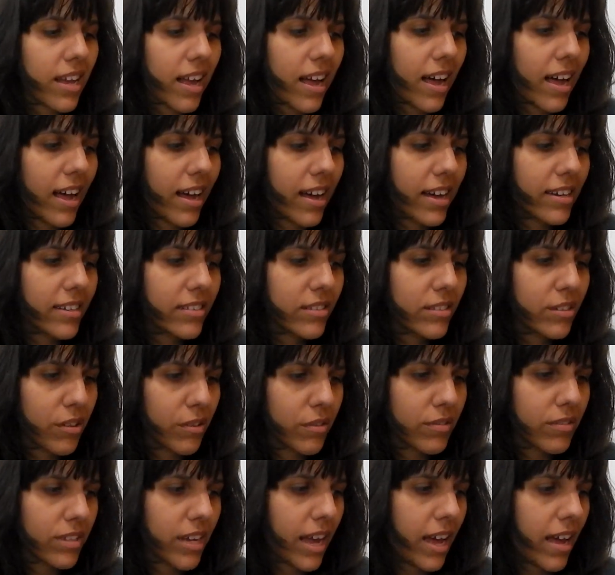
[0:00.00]
I
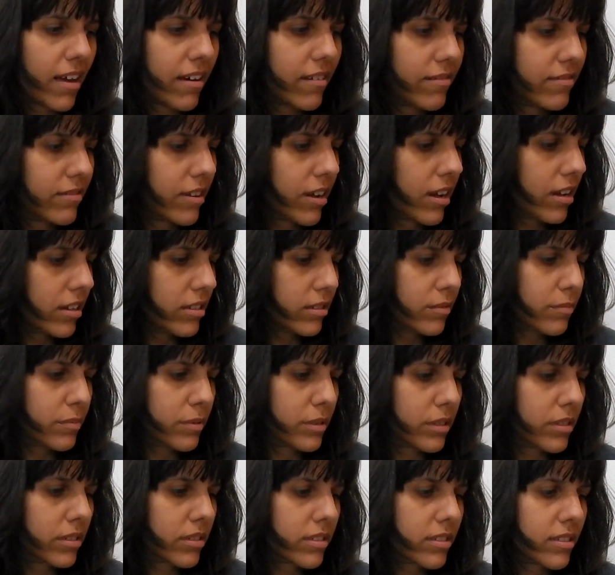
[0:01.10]
don't have other
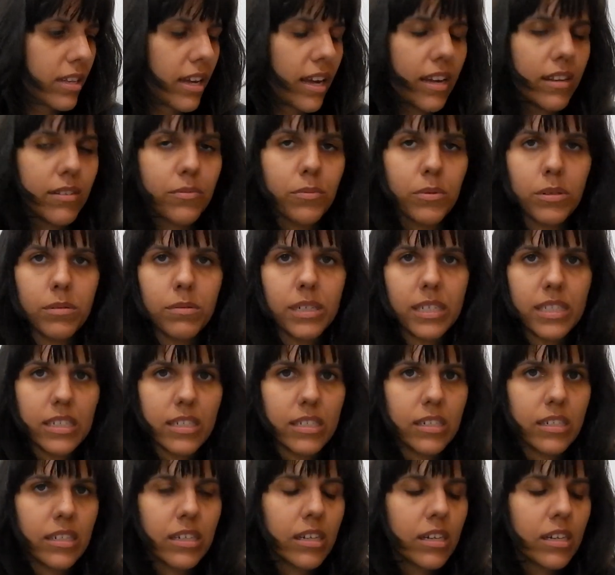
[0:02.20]
books that were written